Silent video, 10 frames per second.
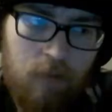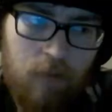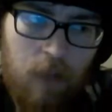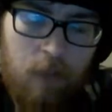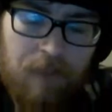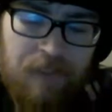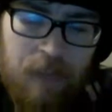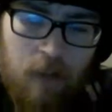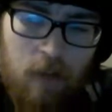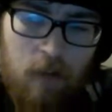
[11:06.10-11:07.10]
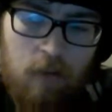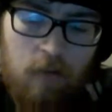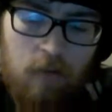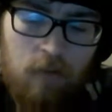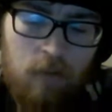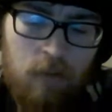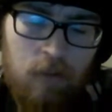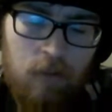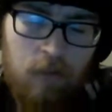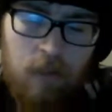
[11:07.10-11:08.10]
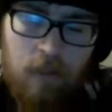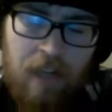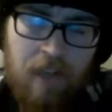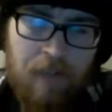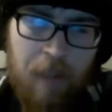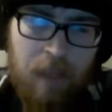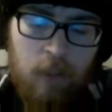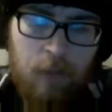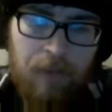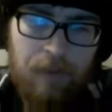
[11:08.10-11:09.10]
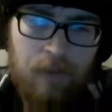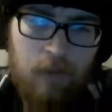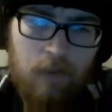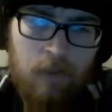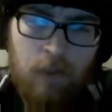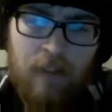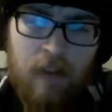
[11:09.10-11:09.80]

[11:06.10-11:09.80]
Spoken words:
I wouldn't say all. There are charismatic ones. Drew Carey.